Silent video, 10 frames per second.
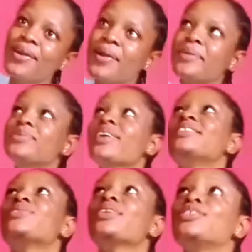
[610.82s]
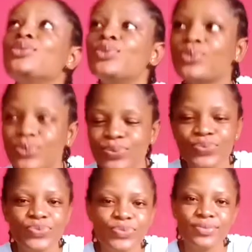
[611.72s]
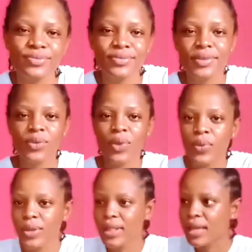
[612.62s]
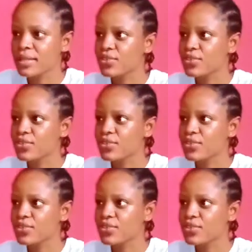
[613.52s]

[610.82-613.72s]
Come 2022, we're going like